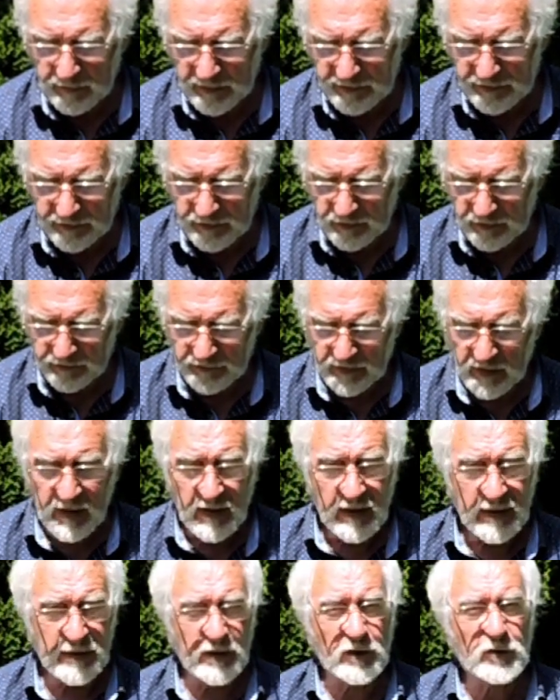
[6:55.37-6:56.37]
What you do is
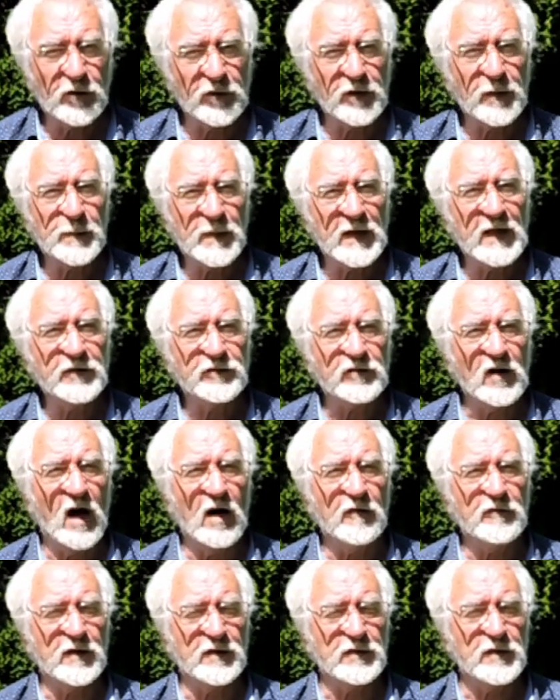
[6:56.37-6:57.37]
you cut a piece
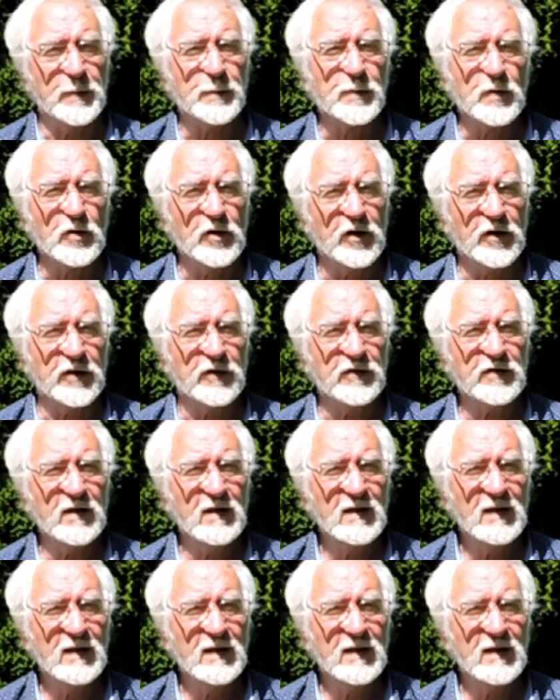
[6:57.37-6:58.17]
off and you burn it,